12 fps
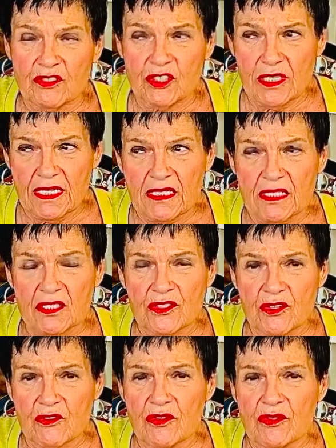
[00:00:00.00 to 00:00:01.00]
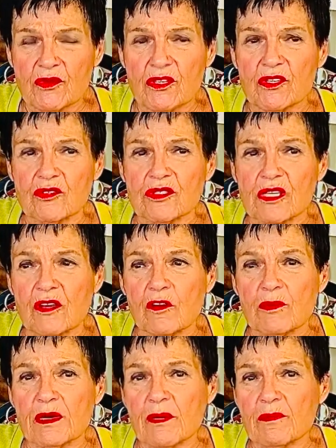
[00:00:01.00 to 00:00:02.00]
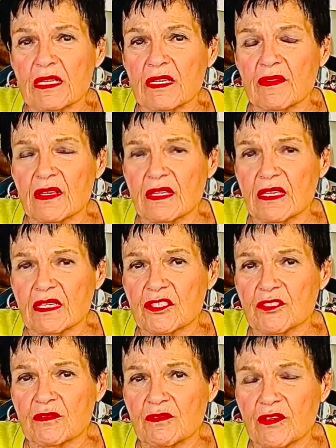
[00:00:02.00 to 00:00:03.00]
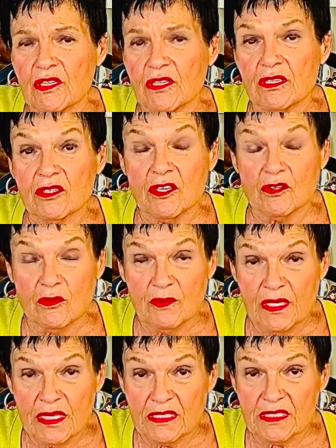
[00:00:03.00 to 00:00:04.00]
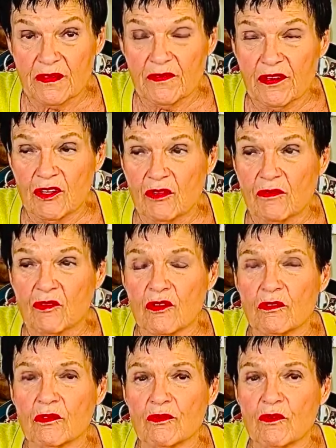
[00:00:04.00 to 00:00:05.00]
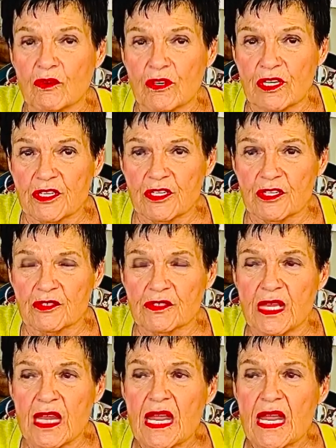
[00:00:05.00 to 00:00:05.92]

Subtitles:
Shades is 33 years old, but I've been in the addiction field and codependency field for over 40 years.